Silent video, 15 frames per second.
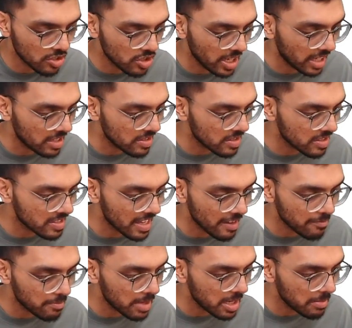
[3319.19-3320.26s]
changes
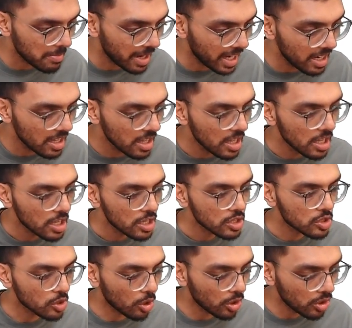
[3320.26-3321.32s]
have been made.
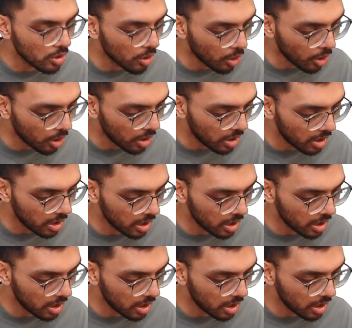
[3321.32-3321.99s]
So no,